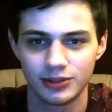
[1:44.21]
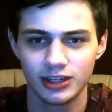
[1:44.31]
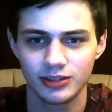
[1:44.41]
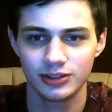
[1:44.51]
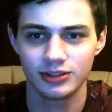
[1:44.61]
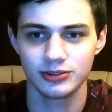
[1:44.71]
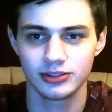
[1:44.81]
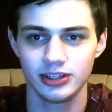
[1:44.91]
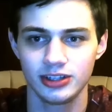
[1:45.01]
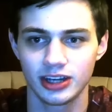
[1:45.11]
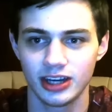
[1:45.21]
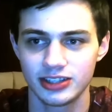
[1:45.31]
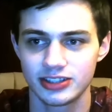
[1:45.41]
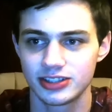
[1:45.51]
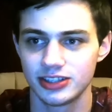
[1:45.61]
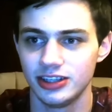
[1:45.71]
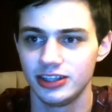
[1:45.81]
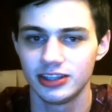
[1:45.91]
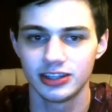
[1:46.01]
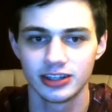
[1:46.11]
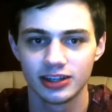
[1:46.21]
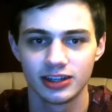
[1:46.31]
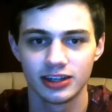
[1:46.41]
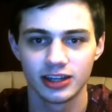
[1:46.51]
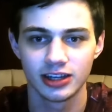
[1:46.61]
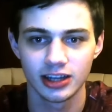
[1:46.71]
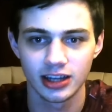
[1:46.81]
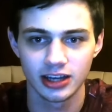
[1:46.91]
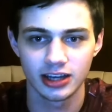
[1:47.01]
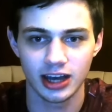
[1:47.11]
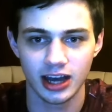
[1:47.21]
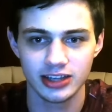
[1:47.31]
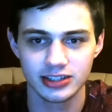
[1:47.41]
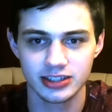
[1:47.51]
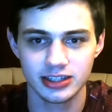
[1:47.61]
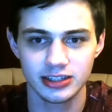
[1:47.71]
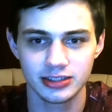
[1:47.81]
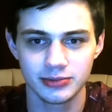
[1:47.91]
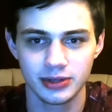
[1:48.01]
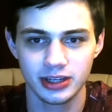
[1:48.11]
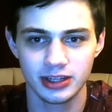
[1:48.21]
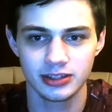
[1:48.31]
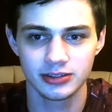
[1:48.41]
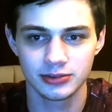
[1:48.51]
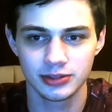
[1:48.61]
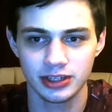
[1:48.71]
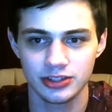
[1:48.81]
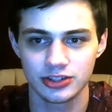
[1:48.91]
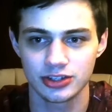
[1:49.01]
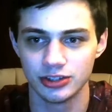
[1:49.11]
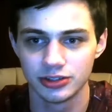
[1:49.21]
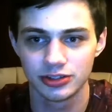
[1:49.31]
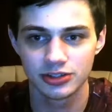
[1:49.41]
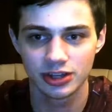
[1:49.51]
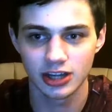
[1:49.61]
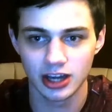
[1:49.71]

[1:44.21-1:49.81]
What do you think I see? I see a band of angels,